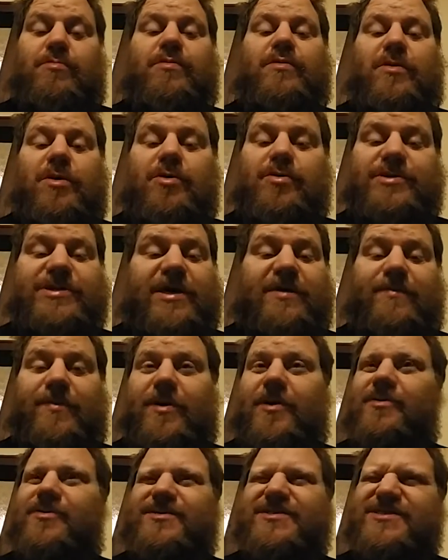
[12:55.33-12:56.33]
long time
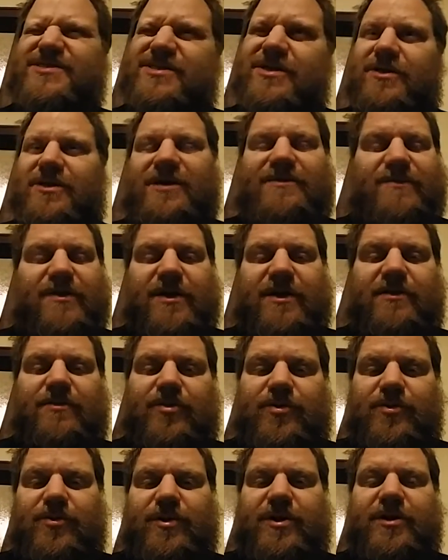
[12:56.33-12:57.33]
ago and still ain't been
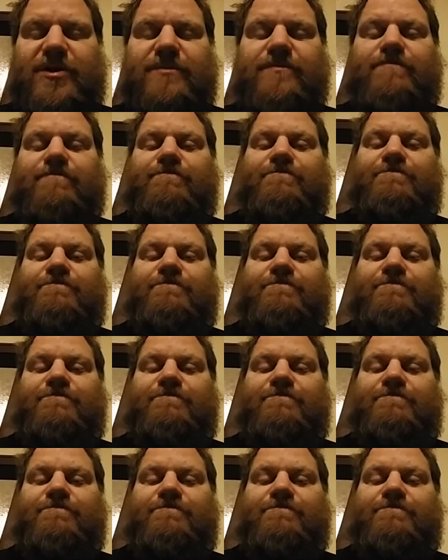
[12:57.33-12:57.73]
able to read it.